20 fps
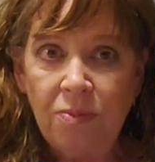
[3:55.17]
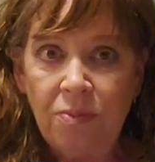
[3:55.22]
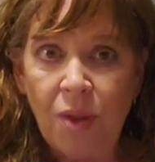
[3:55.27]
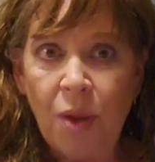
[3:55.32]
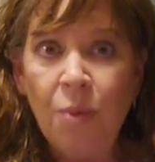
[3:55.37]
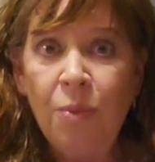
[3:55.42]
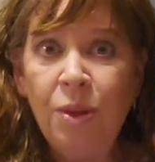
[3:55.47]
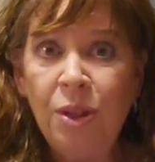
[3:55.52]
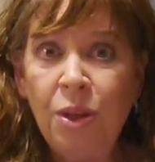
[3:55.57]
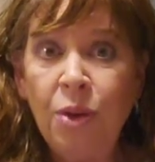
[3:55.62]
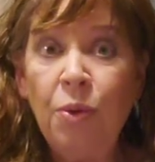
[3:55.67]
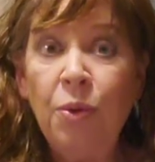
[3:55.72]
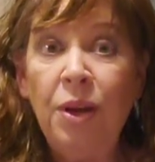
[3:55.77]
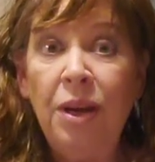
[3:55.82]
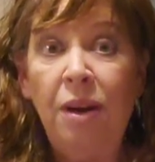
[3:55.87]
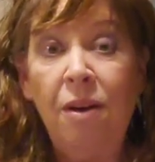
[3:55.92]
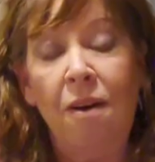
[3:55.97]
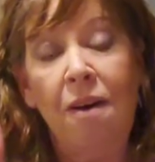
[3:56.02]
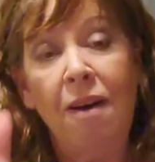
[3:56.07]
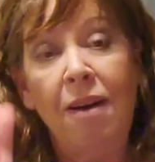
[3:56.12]
with the
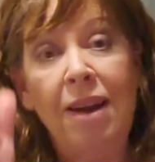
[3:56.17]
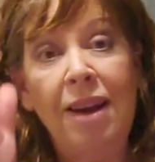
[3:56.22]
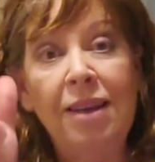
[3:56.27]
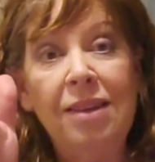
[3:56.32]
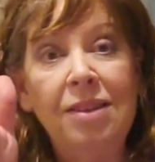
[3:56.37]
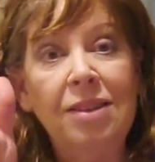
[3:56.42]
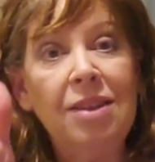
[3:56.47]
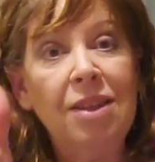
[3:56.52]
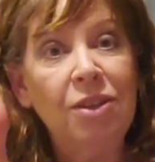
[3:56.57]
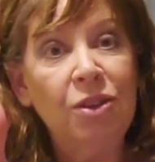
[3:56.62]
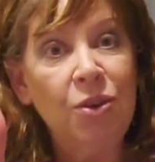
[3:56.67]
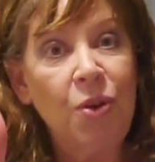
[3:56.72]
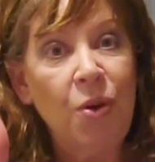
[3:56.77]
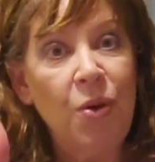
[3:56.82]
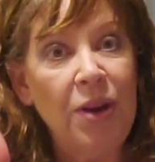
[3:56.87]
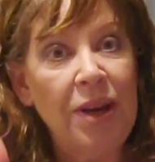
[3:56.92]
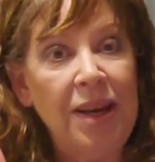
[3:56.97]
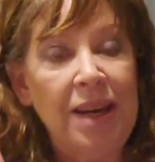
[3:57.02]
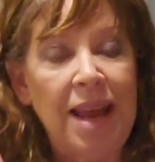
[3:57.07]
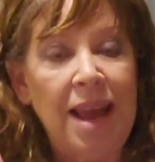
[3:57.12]
green onyx that's
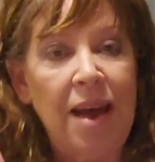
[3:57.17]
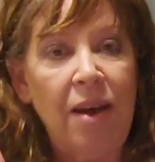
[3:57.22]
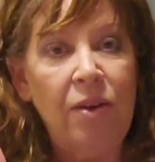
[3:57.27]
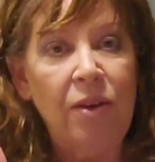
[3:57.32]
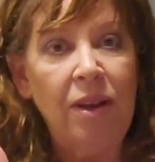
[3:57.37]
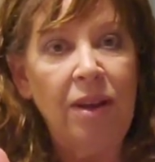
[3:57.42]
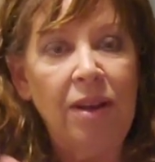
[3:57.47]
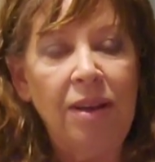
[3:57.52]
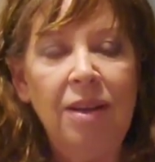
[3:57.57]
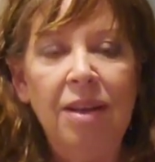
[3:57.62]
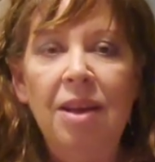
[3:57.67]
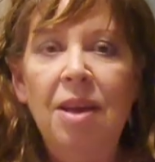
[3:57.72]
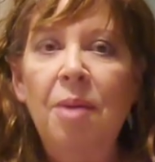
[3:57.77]
going down it,